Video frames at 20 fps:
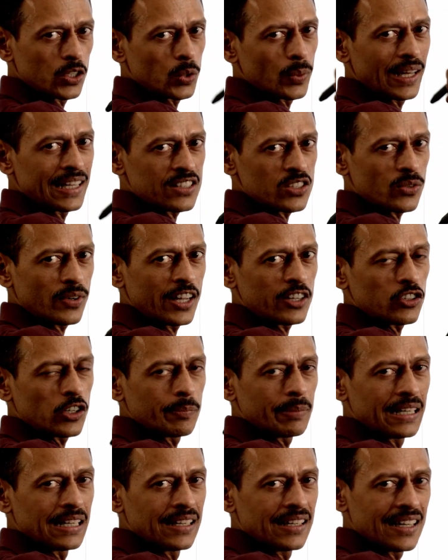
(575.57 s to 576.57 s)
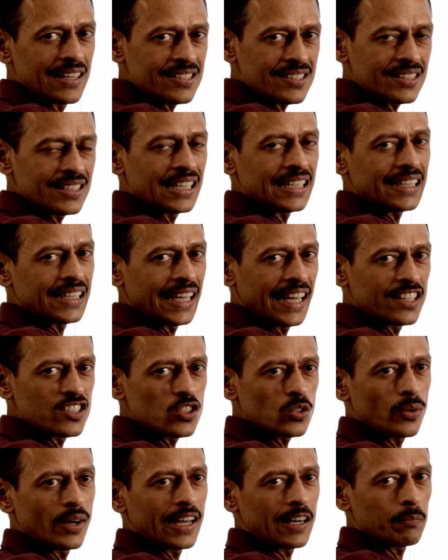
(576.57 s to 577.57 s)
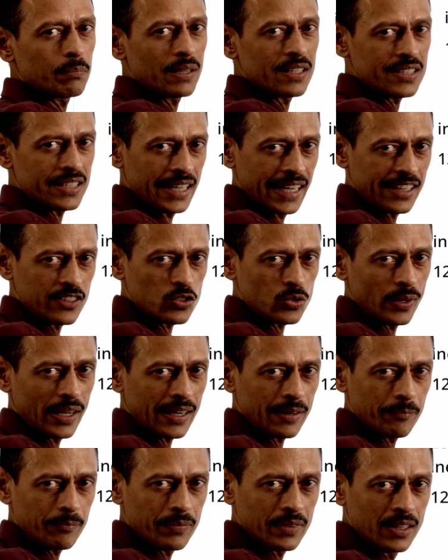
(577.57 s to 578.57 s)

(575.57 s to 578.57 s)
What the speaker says: 12 square should be less than 10 square plus x square.